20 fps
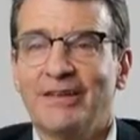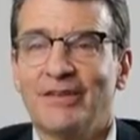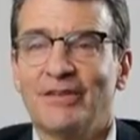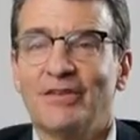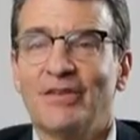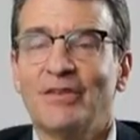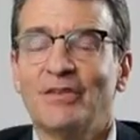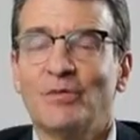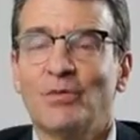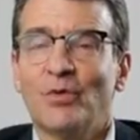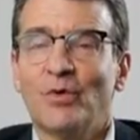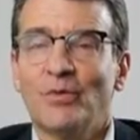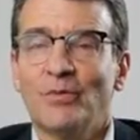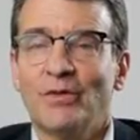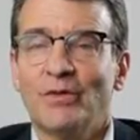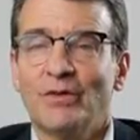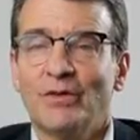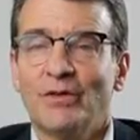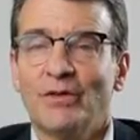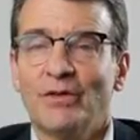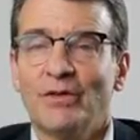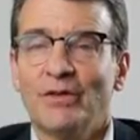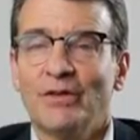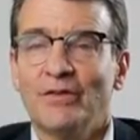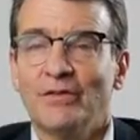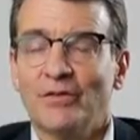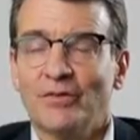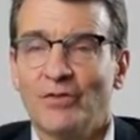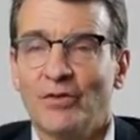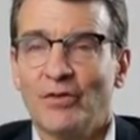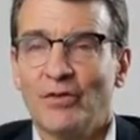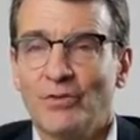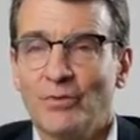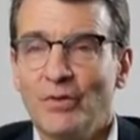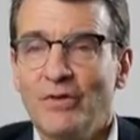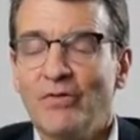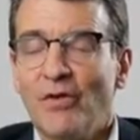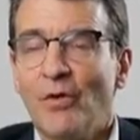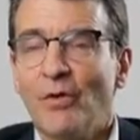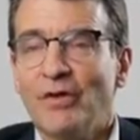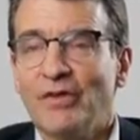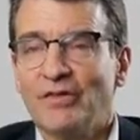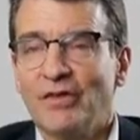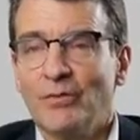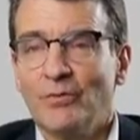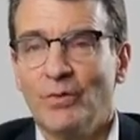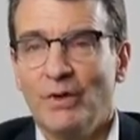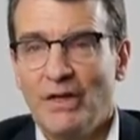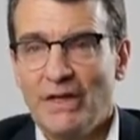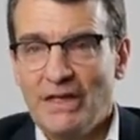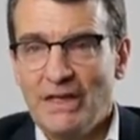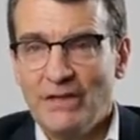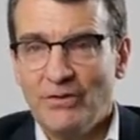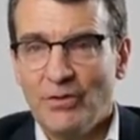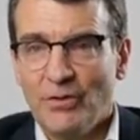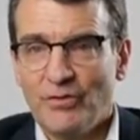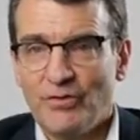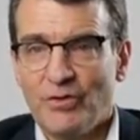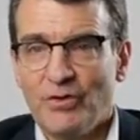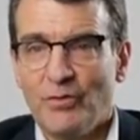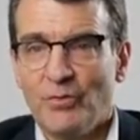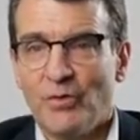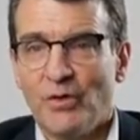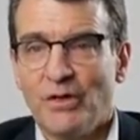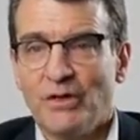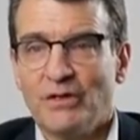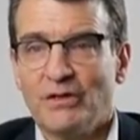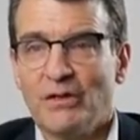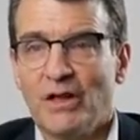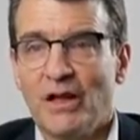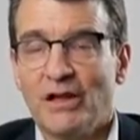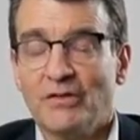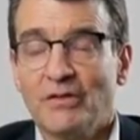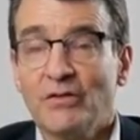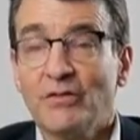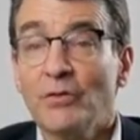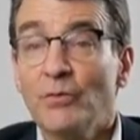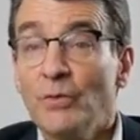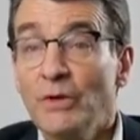a disappointment insofar as we've always said we need those enumerated classes,